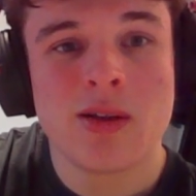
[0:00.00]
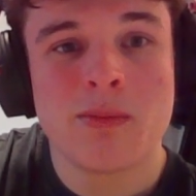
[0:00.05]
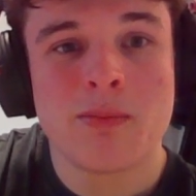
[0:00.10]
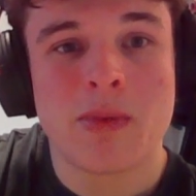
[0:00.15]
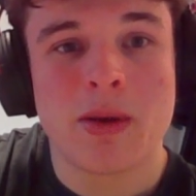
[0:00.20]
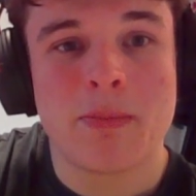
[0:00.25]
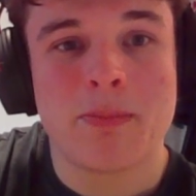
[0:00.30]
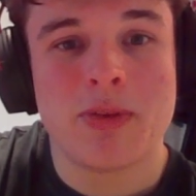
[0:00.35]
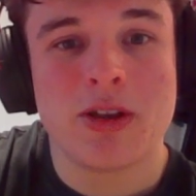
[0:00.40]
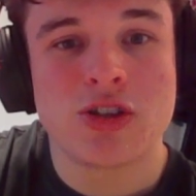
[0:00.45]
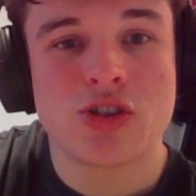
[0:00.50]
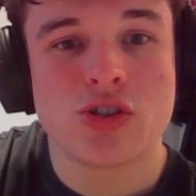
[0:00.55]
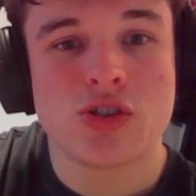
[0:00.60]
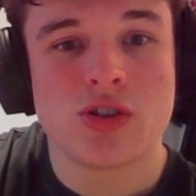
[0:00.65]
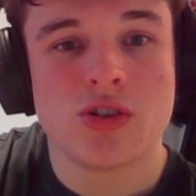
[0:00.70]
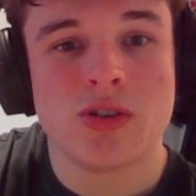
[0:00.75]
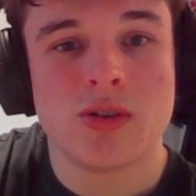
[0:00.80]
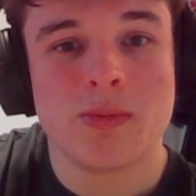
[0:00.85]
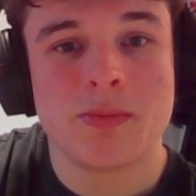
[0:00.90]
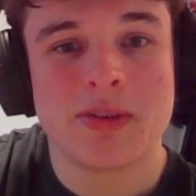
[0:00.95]
my
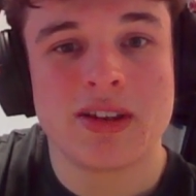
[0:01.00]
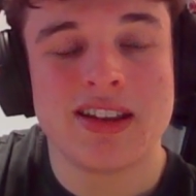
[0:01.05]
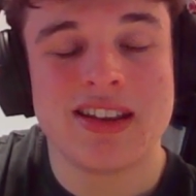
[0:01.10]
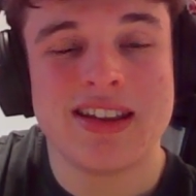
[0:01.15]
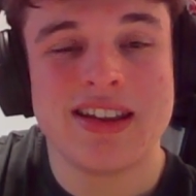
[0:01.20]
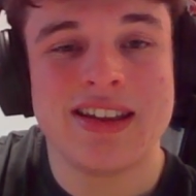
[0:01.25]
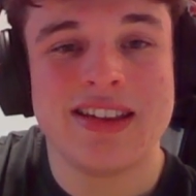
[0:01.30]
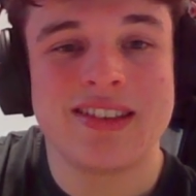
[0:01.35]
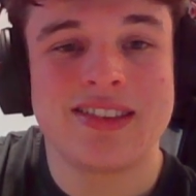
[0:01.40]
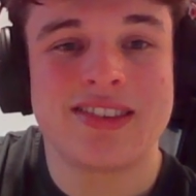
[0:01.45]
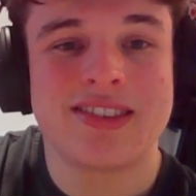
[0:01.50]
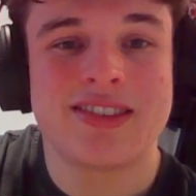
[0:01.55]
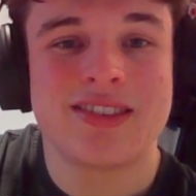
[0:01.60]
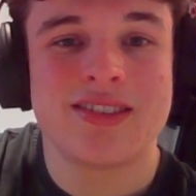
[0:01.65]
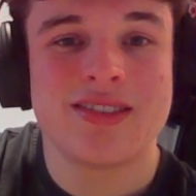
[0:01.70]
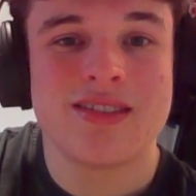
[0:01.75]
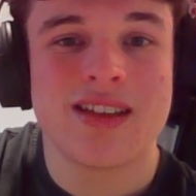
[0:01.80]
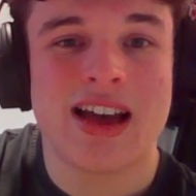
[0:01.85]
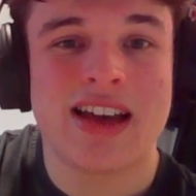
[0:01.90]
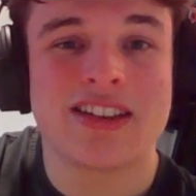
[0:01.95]
bishop.
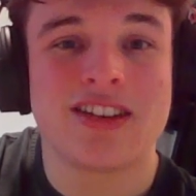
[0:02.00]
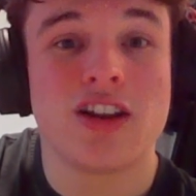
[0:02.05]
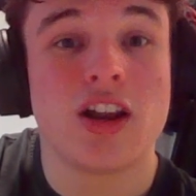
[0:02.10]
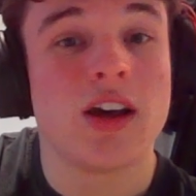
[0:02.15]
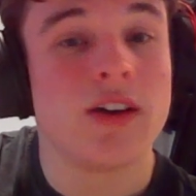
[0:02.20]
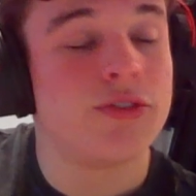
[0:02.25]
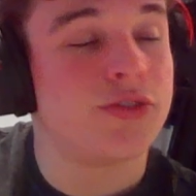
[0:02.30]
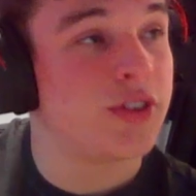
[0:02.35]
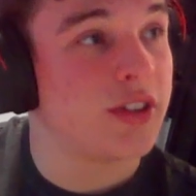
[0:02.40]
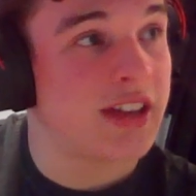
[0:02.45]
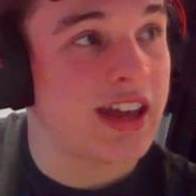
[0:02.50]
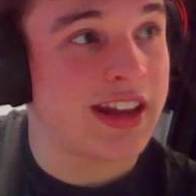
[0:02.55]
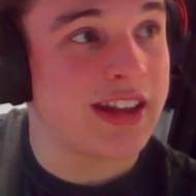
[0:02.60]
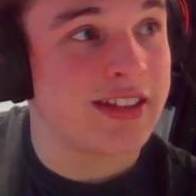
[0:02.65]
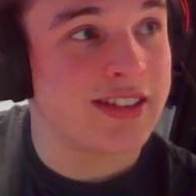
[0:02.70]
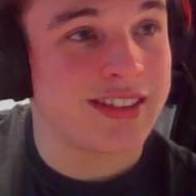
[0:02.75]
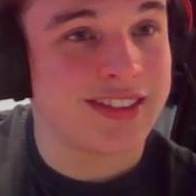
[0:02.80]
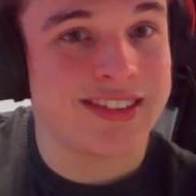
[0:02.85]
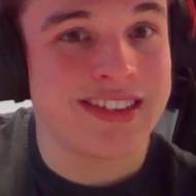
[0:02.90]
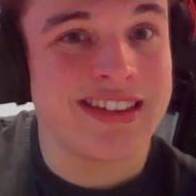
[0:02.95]
I'd love to get
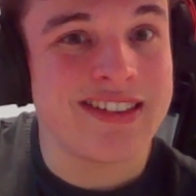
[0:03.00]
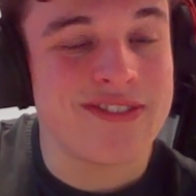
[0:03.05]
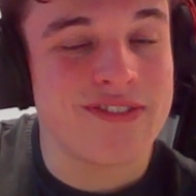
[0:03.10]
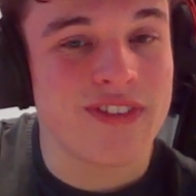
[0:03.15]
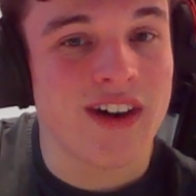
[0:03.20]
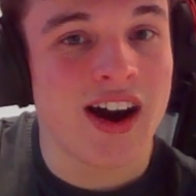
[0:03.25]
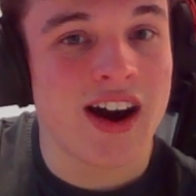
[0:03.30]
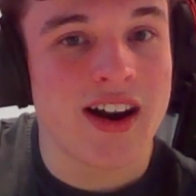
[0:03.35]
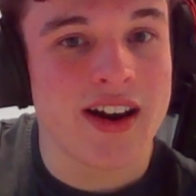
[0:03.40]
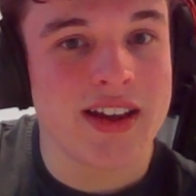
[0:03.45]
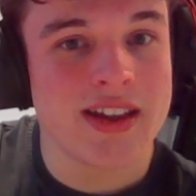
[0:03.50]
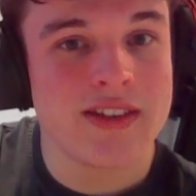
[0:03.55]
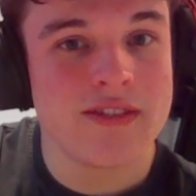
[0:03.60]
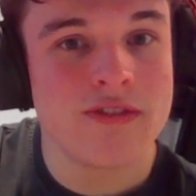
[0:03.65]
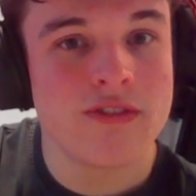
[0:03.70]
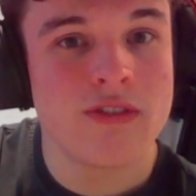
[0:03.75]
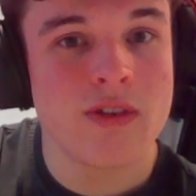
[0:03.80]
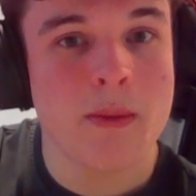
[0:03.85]
it to c5,